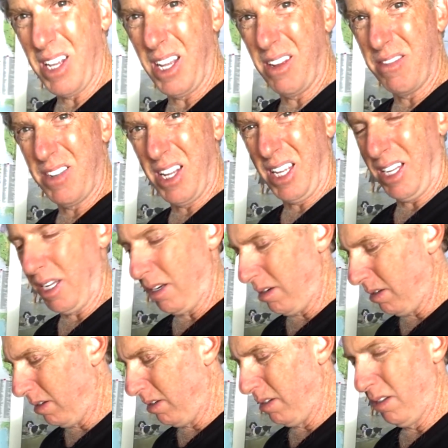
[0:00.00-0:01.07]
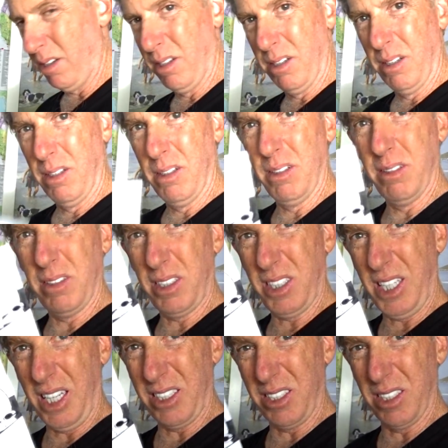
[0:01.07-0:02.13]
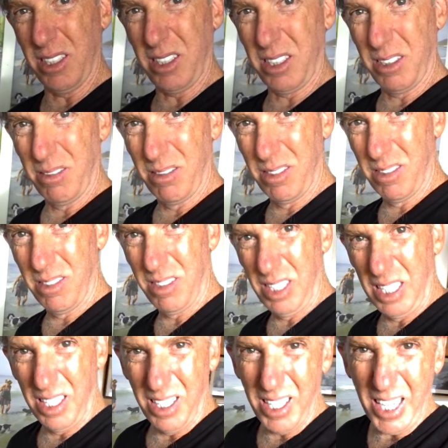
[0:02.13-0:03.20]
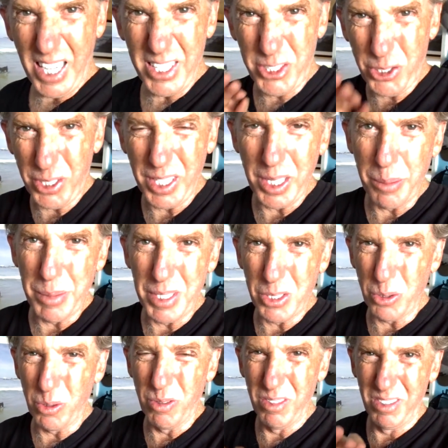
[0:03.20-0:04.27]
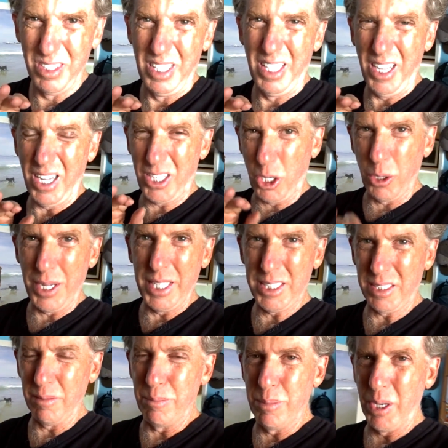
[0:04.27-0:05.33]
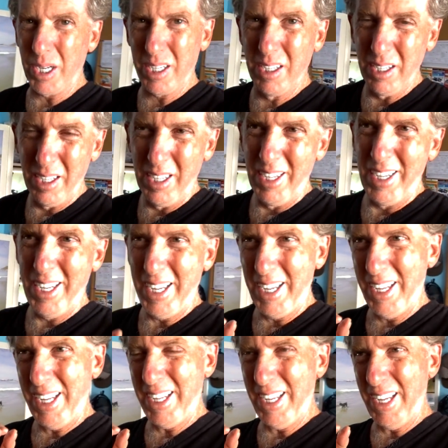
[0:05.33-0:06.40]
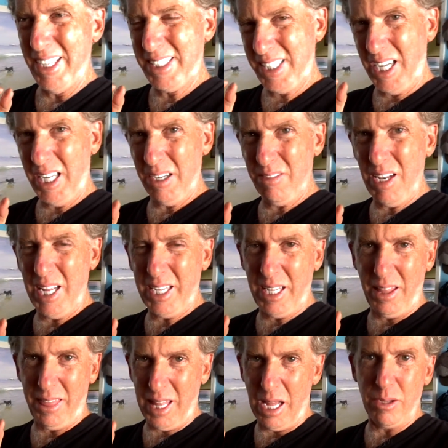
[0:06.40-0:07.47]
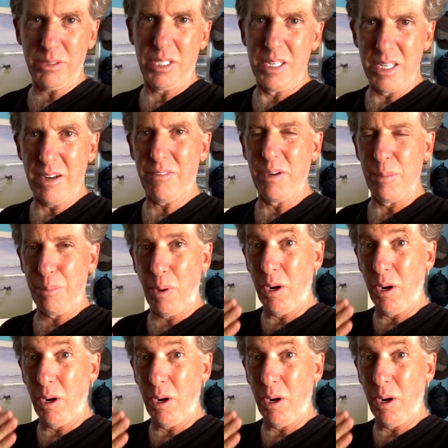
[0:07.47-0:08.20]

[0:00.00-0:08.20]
day of taking sketches and turning them into a cohesive book. It's kind of like 1,000 different